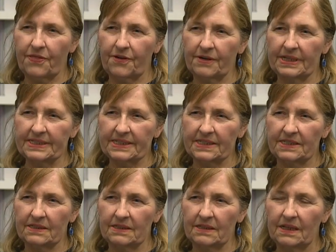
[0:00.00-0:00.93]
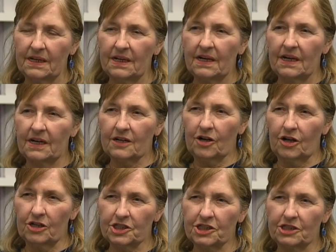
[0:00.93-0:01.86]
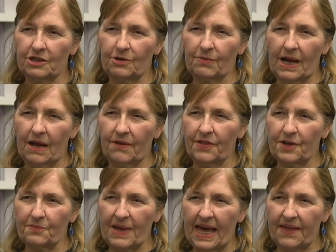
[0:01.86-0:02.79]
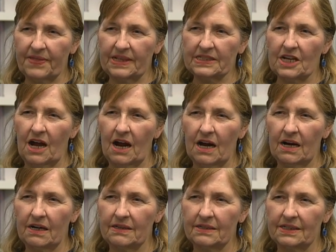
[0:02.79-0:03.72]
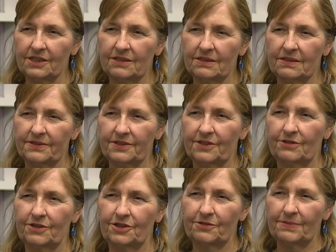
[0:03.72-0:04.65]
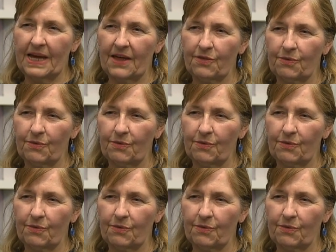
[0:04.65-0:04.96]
There is still a culture around that math is hard and girls don't do math